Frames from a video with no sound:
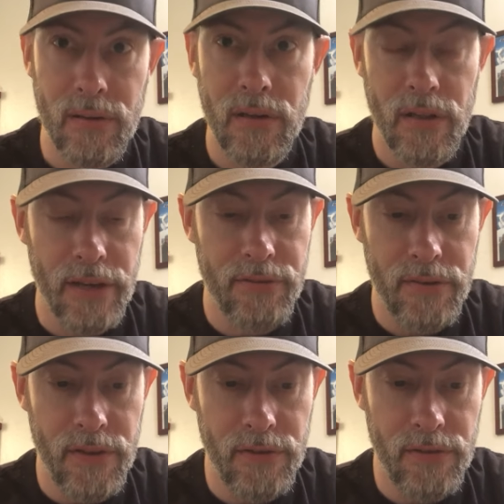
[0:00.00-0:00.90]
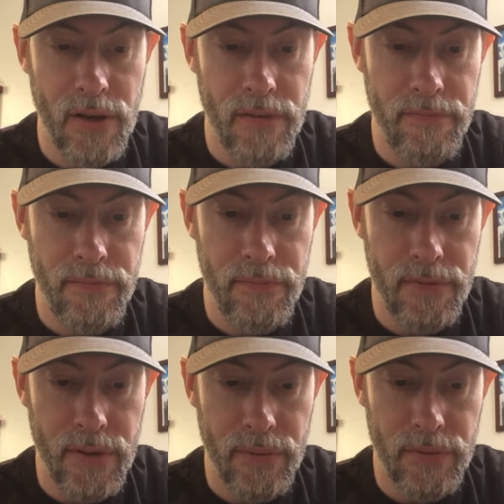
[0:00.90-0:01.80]
collection of his stuff
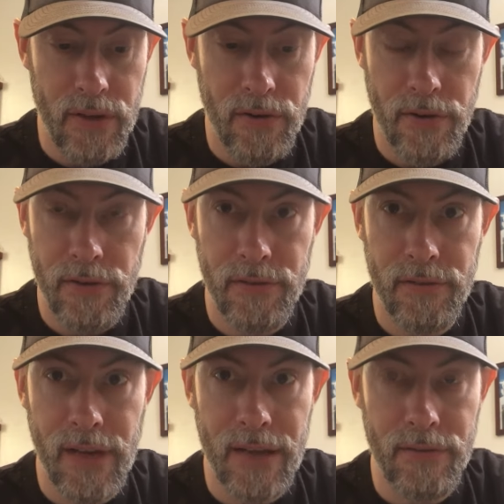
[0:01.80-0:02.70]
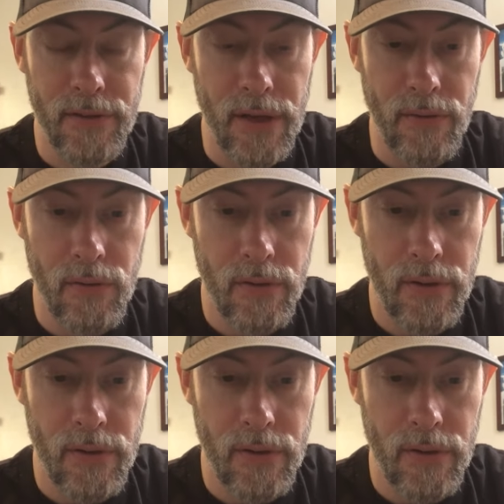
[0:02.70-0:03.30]
that was in her estate sale.